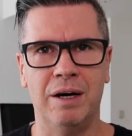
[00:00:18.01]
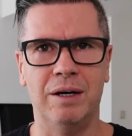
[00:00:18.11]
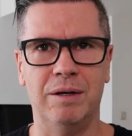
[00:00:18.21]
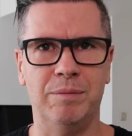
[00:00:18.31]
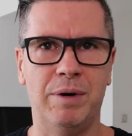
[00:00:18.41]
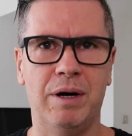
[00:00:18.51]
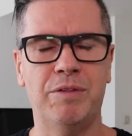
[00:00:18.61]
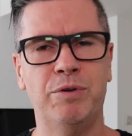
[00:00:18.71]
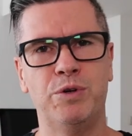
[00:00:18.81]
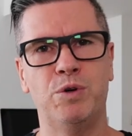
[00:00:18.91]

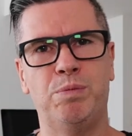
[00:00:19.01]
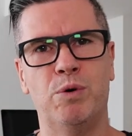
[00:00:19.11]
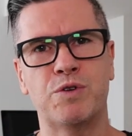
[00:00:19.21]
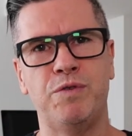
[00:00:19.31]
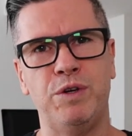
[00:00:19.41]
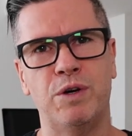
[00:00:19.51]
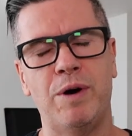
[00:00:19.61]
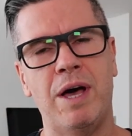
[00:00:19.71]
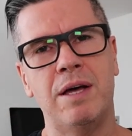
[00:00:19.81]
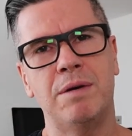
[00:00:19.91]
I thought I'd do a Porsche
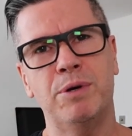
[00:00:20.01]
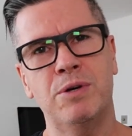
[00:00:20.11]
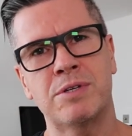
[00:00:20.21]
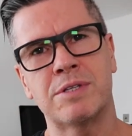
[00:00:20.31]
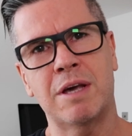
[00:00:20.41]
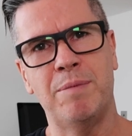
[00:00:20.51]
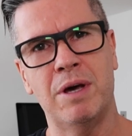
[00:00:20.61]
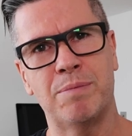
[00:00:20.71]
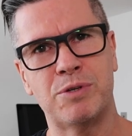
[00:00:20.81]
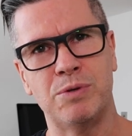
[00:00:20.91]
video, and because it's
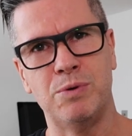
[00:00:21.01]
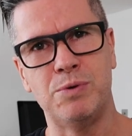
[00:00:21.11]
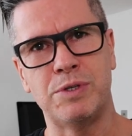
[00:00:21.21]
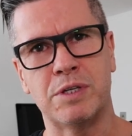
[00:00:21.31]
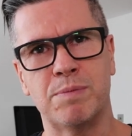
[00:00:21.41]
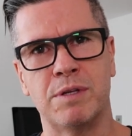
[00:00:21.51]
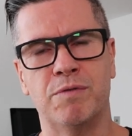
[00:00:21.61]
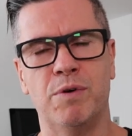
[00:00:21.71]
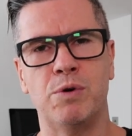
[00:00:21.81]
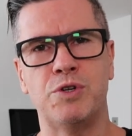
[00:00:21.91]
coming up to 6 months
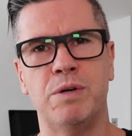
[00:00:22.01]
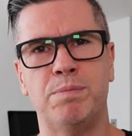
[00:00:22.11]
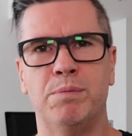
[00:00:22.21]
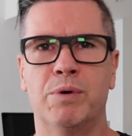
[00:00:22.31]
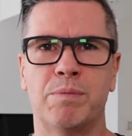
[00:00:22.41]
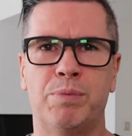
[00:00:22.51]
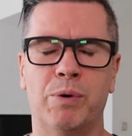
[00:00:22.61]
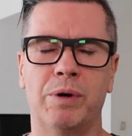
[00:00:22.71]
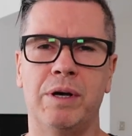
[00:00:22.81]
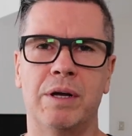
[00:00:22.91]
of ownership, but more
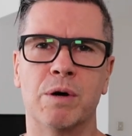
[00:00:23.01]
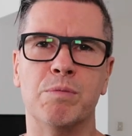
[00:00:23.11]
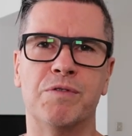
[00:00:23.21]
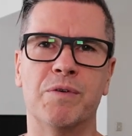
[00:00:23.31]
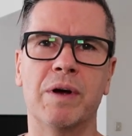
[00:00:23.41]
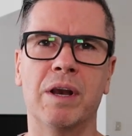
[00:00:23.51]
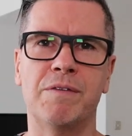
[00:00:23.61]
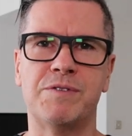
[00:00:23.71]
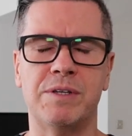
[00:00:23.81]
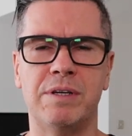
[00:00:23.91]
importantly, I know before I
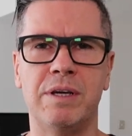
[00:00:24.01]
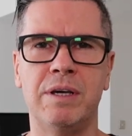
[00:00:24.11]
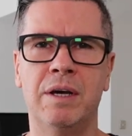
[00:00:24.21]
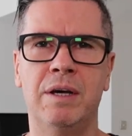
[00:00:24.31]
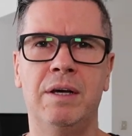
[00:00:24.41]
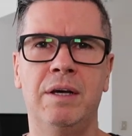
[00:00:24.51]
left Sydney,